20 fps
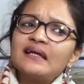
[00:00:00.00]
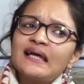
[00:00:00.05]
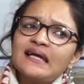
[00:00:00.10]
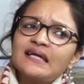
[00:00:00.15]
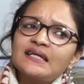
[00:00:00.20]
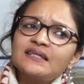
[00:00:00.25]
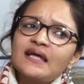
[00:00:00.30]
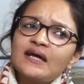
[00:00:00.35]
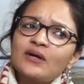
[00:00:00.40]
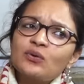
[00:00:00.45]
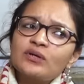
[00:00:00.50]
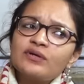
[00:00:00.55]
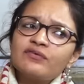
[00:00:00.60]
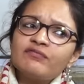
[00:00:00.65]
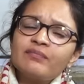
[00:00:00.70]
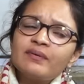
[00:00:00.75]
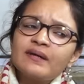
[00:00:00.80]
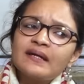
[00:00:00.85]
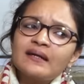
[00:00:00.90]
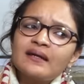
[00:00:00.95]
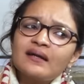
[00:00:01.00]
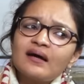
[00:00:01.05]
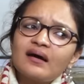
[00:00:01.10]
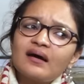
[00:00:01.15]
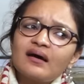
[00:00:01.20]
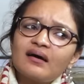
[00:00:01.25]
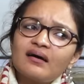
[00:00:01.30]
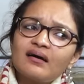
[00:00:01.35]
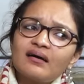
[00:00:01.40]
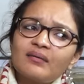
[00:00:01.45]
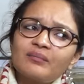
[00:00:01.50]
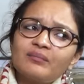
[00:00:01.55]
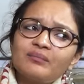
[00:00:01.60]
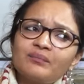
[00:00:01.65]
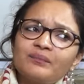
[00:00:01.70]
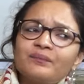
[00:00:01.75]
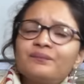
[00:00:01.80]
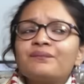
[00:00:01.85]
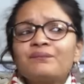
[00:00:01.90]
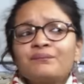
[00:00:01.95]
like there could have been, uh,
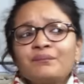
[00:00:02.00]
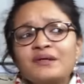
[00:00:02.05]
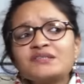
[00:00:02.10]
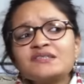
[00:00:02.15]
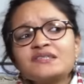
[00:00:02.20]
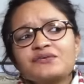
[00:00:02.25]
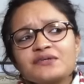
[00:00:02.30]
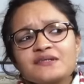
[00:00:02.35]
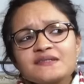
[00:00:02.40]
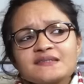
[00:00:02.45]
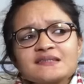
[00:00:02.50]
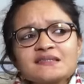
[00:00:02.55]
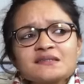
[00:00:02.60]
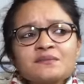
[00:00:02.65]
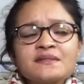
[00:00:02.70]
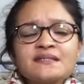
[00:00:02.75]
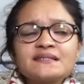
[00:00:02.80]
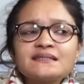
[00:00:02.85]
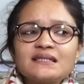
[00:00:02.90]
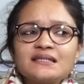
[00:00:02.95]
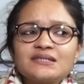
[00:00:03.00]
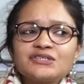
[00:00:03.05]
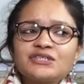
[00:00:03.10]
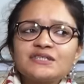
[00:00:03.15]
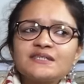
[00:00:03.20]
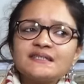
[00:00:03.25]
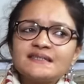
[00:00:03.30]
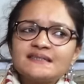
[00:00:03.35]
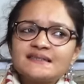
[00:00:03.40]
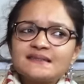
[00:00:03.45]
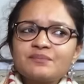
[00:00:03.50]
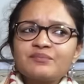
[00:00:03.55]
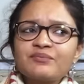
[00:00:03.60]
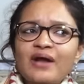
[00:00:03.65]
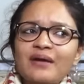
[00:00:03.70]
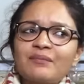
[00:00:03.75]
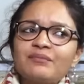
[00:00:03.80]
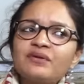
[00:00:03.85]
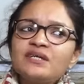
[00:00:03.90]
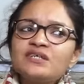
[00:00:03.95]
because the criticism is that she is the
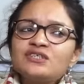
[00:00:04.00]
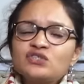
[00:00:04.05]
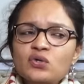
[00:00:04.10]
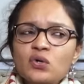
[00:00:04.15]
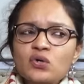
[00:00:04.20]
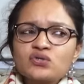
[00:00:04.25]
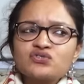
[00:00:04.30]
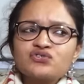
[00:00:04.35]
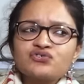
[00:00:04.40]
primary source,